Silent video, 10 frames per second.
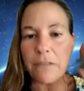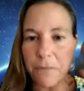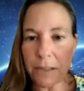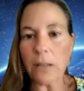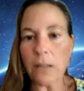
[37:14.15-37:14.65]
I
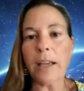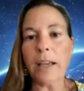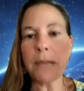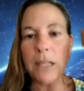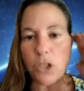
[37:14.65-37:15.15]
feel
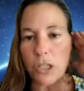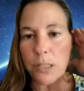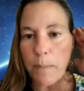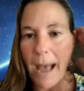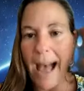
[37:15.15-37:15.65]
like me
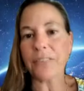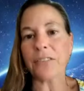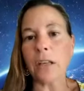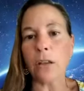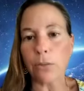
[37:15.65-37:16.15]
just
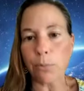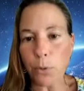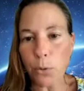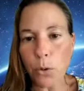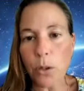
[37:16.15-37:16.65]
passing
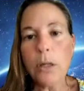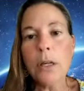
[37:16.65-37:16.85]
through